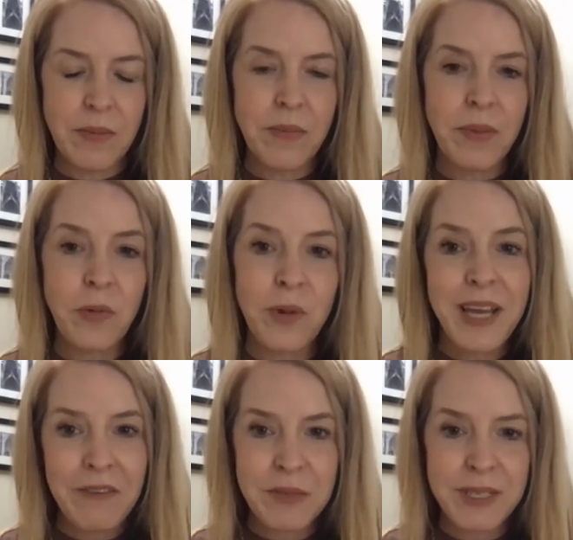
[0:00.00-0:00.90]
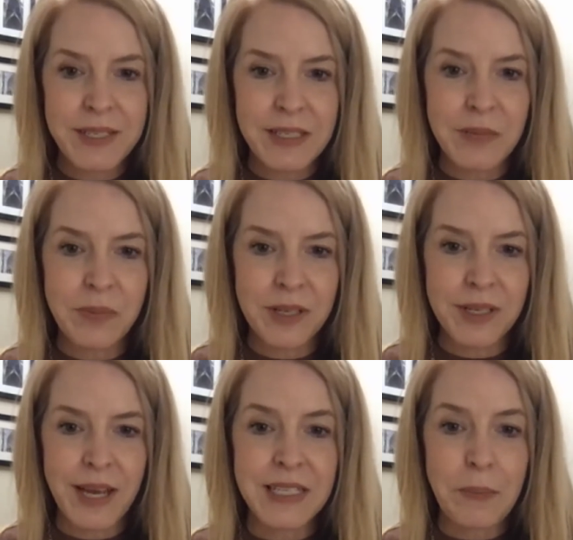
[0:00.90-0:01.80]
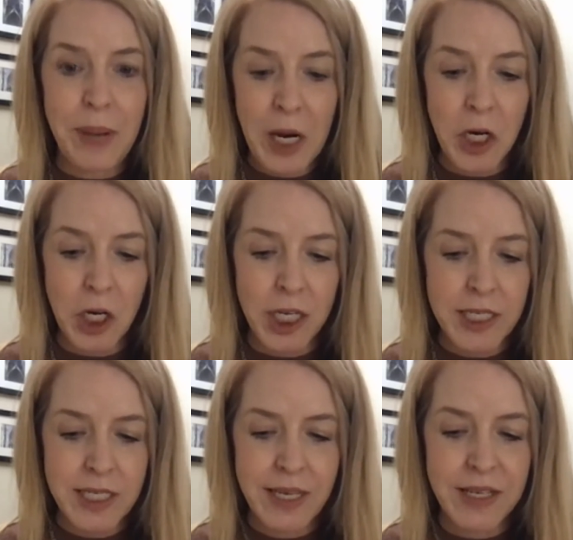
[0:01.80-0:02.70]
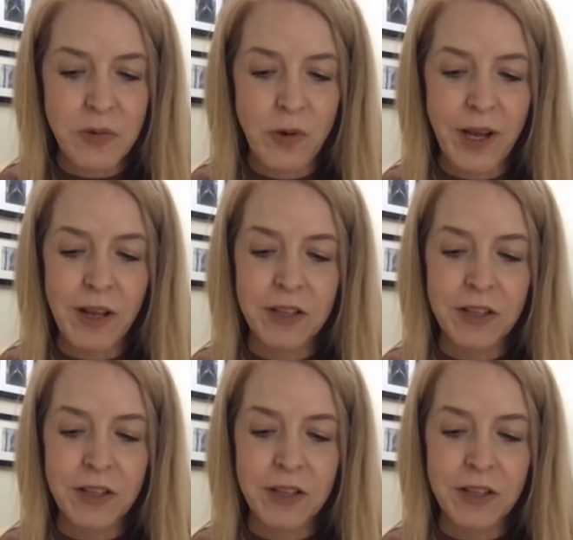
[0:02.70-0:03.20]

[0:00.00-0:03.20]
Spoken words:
but we have to be disciplined as a parent as well.